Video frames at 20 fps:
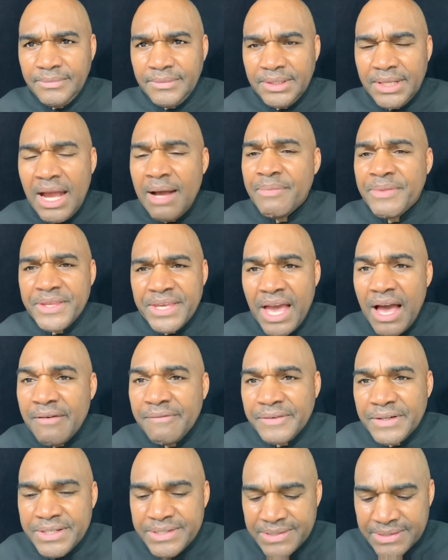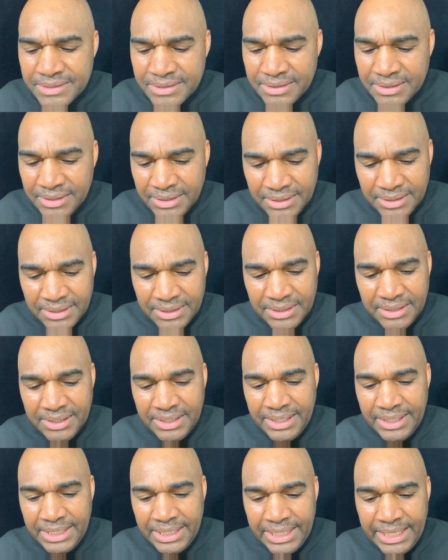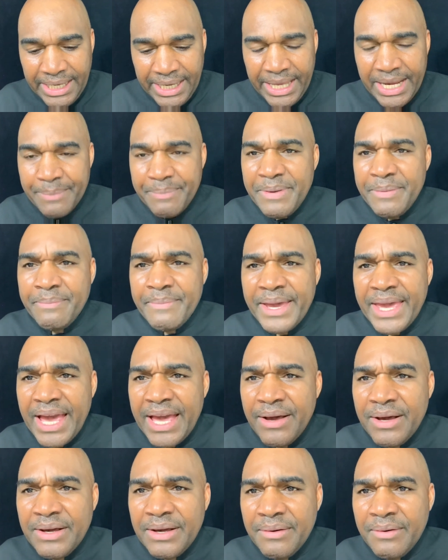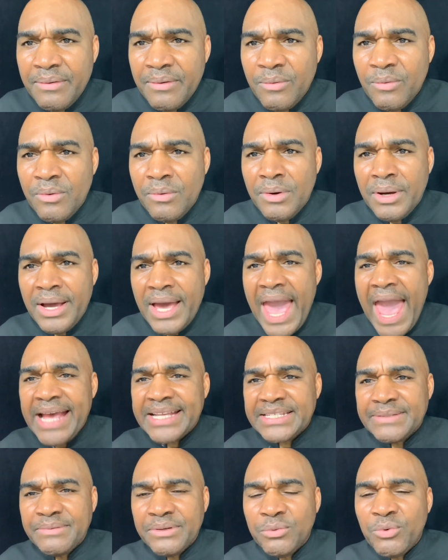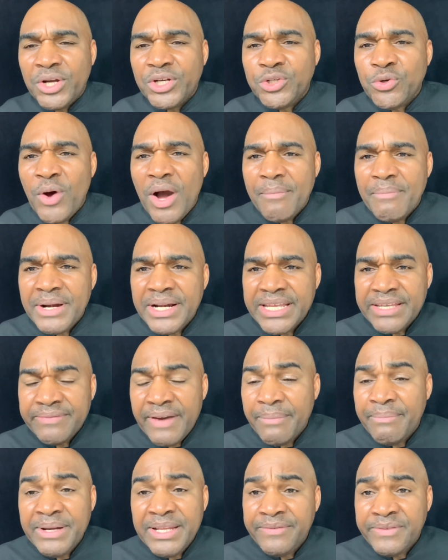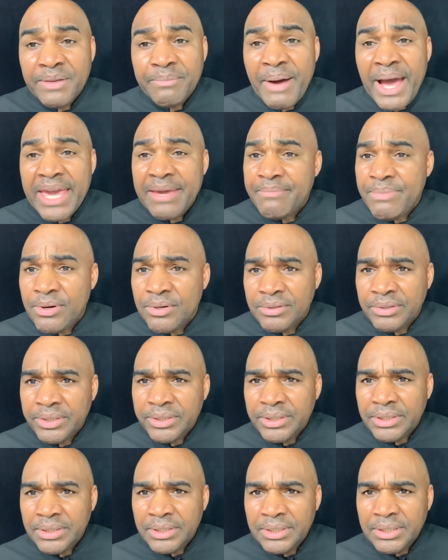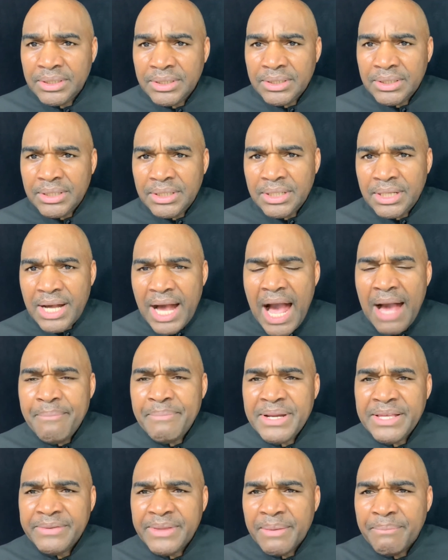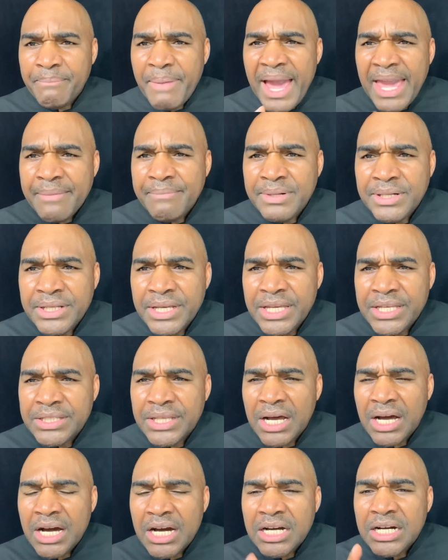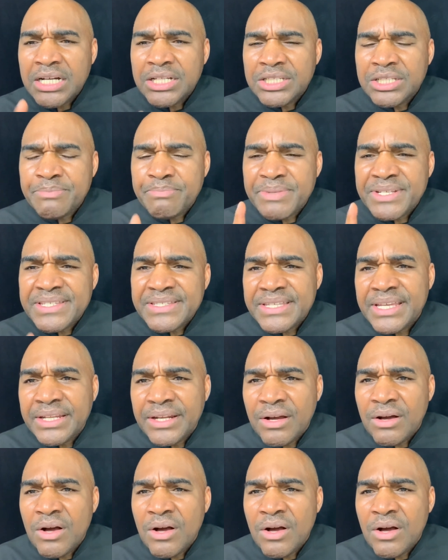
I'm Theophilus, and people might ask me, what do I believe? I believe the Bible. I believe the Bible is 100%